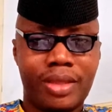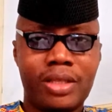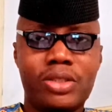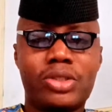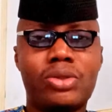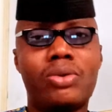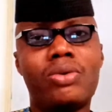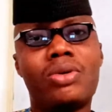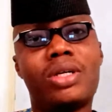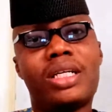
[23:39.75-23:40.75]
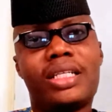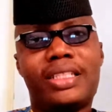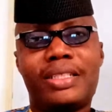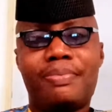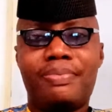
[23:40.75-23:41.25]
So
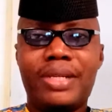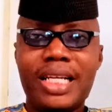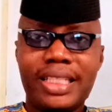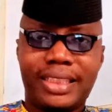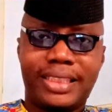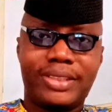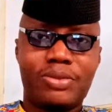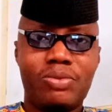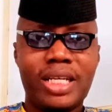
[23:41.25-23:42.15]
the place where